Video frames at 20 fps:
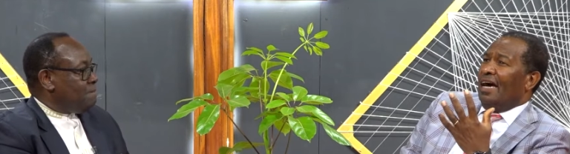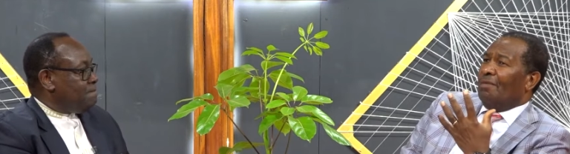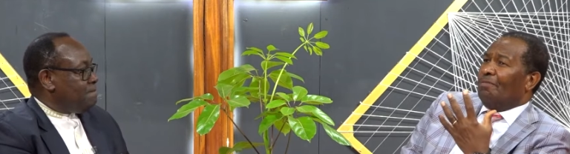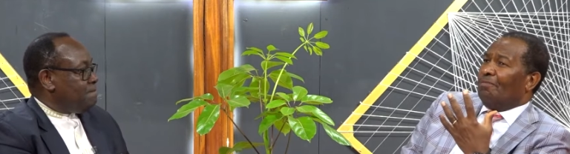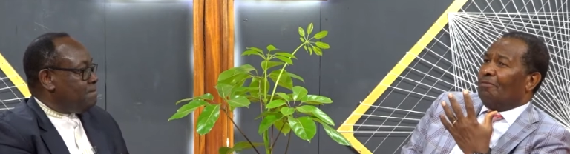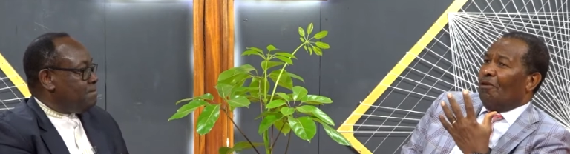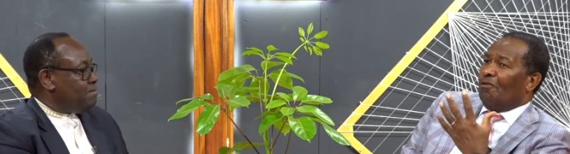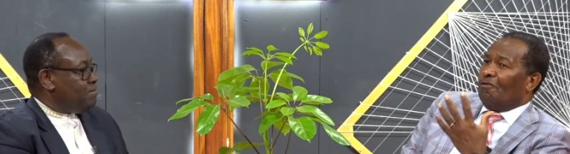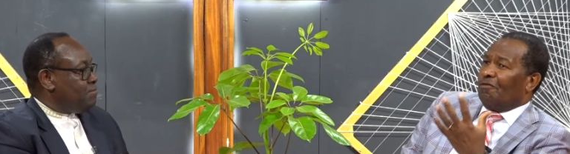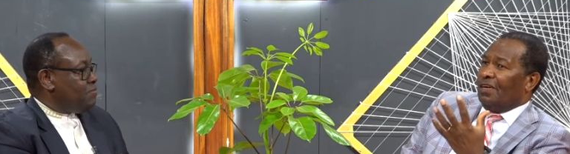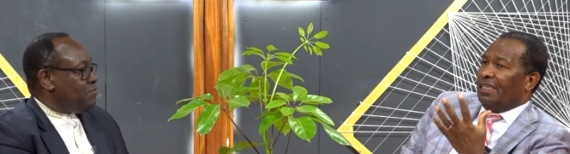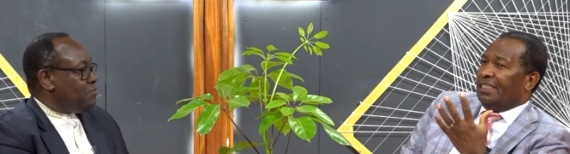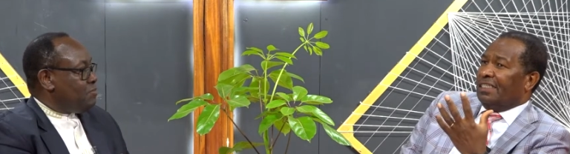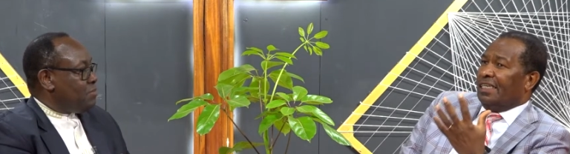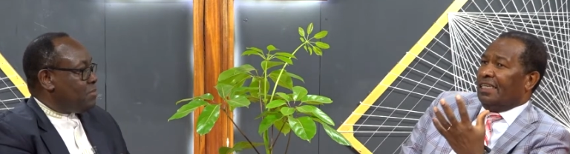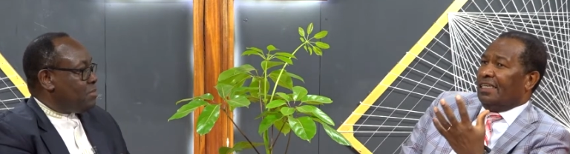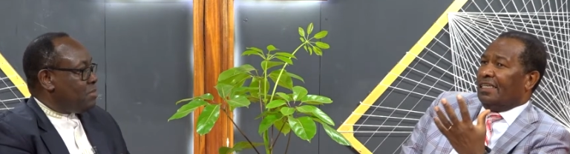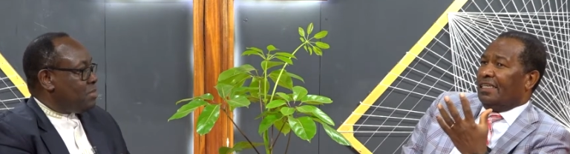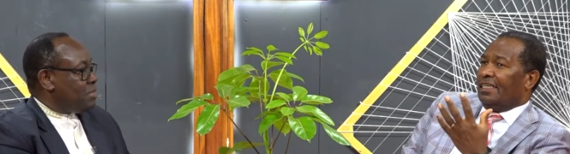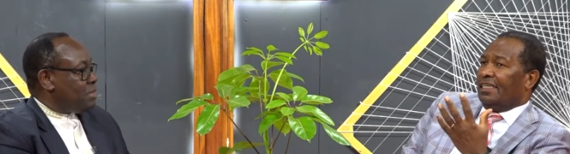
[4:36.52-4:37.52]
Speaker 1: a
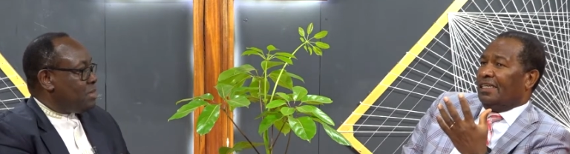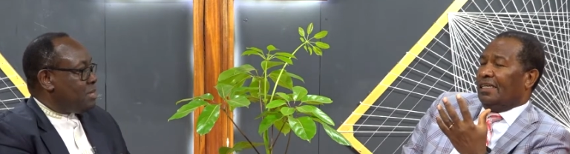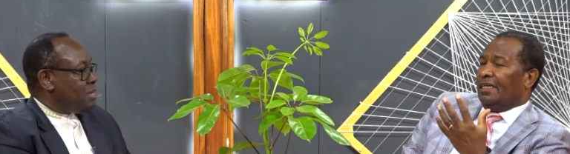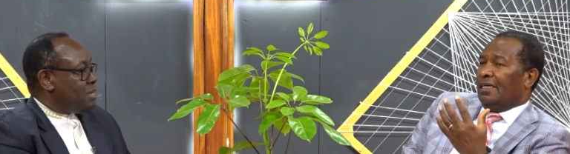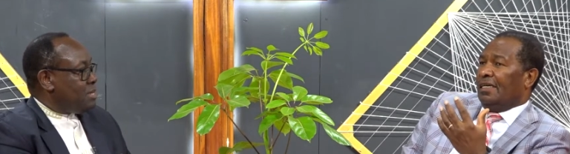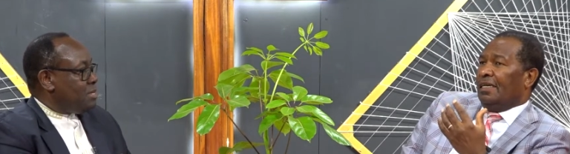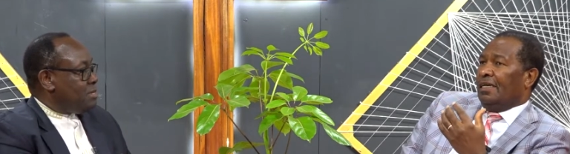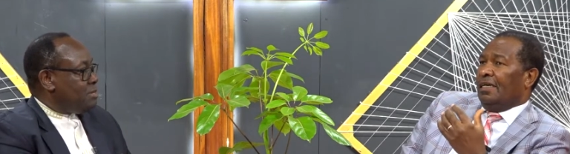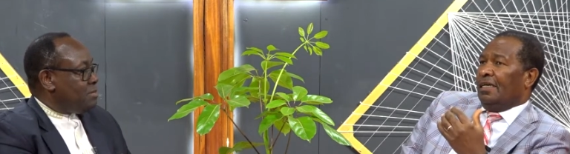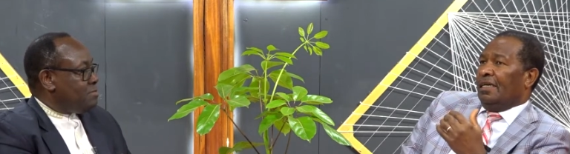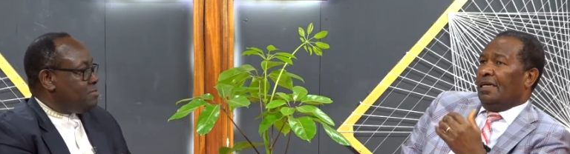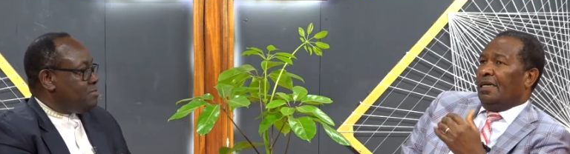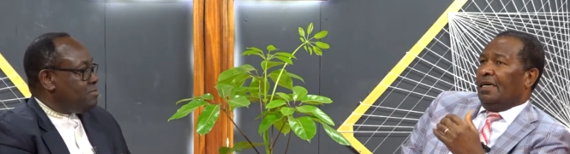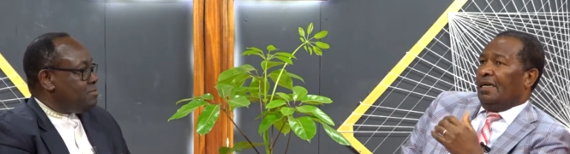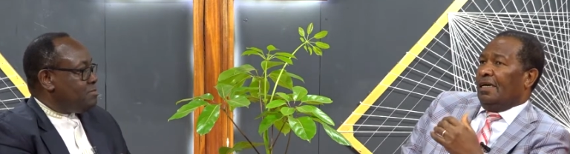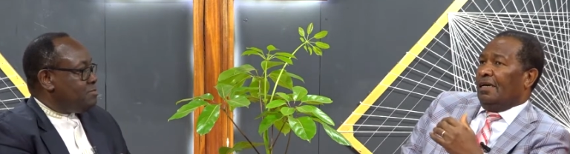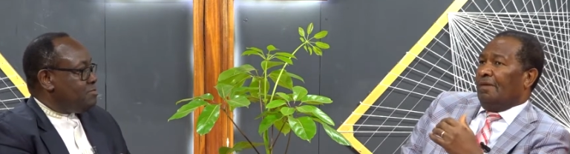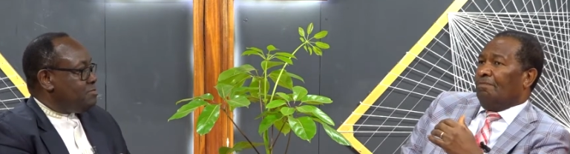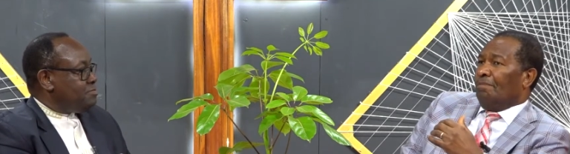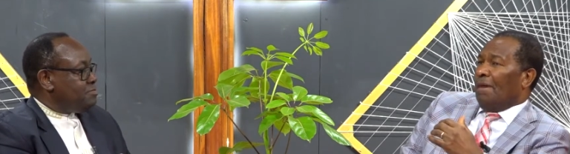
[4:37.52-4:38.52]
prophetic
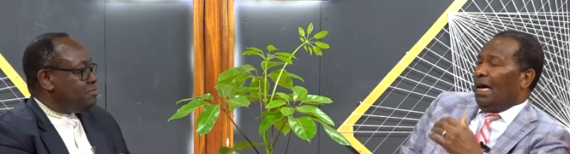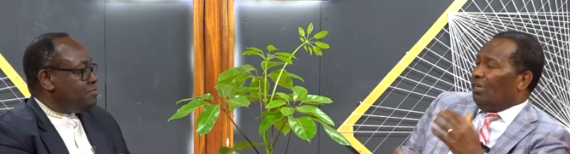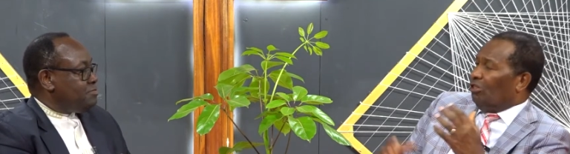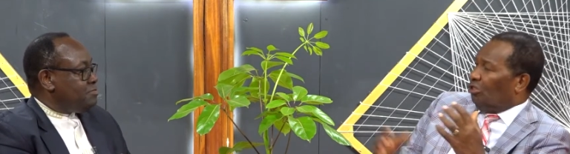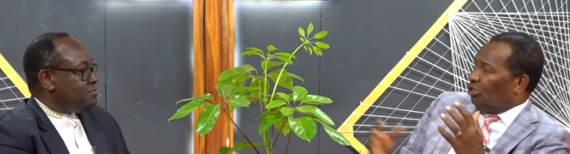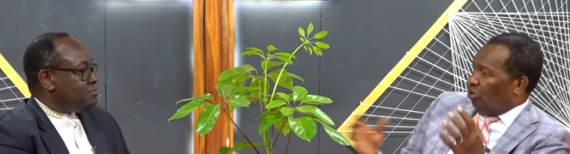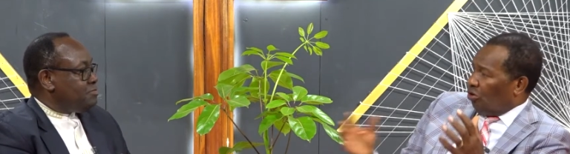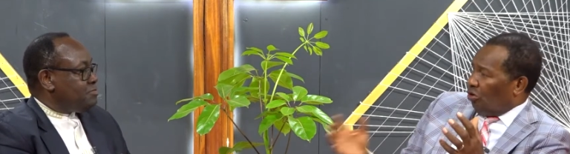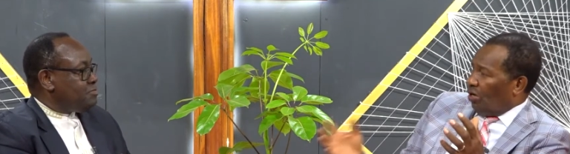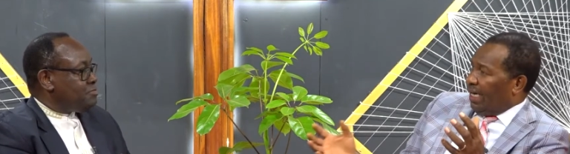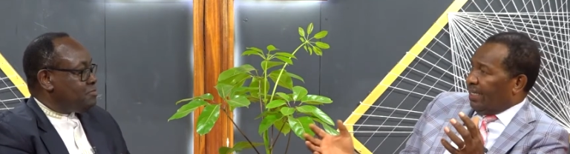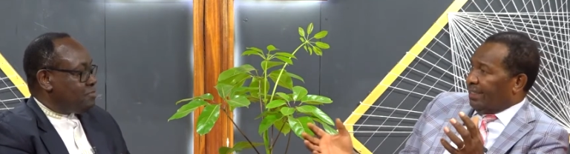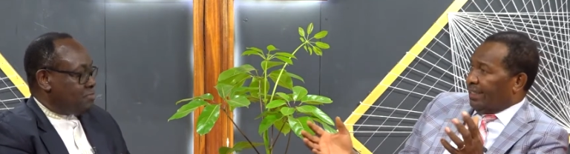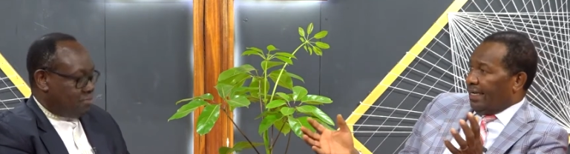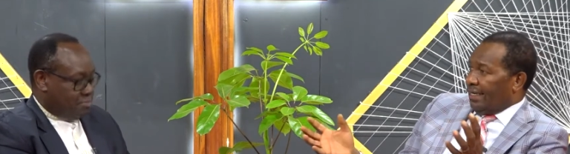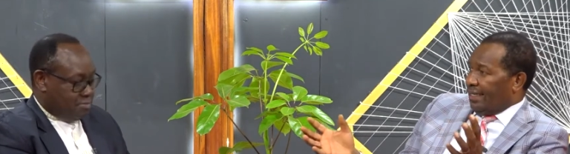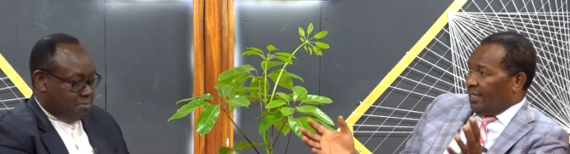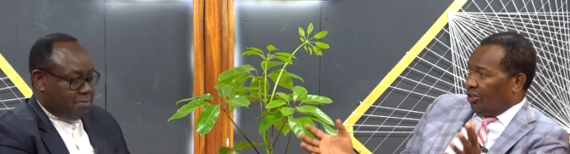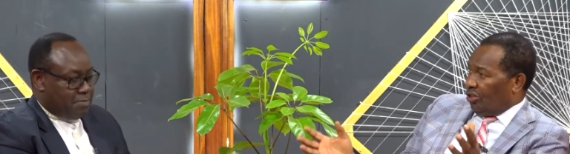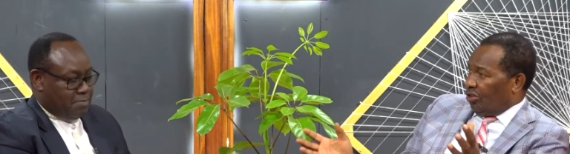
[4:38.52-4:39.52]
uh, mantle as
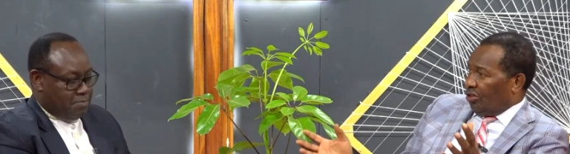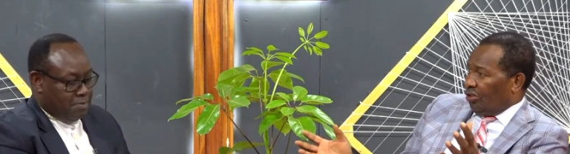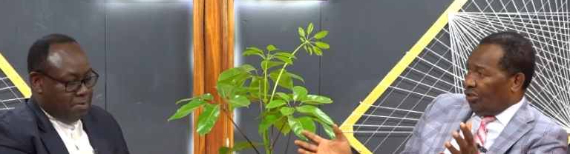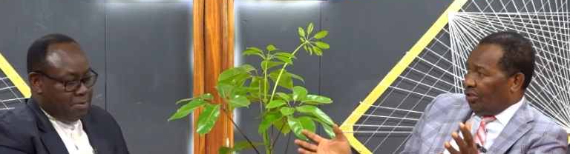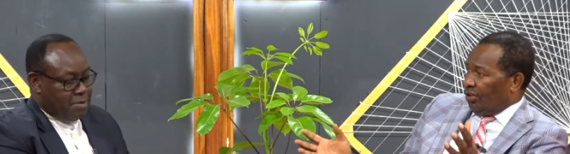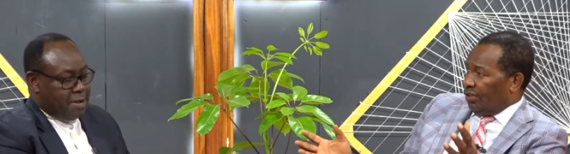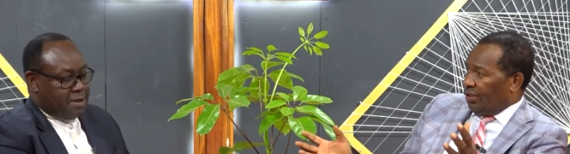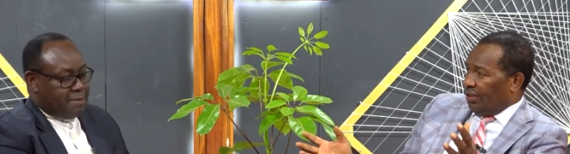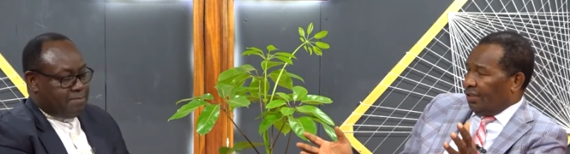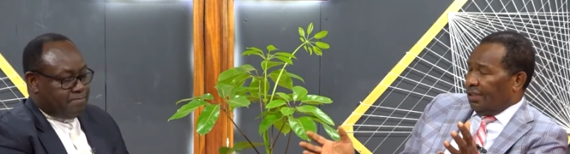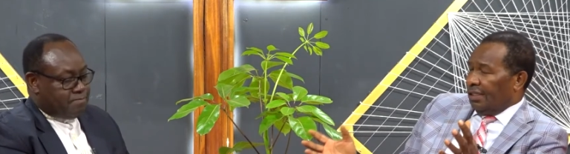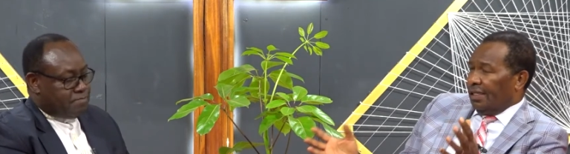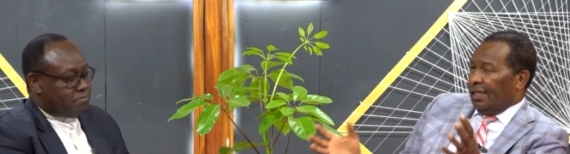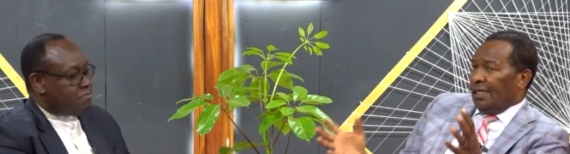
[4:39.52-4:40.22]
a nation. Yeah.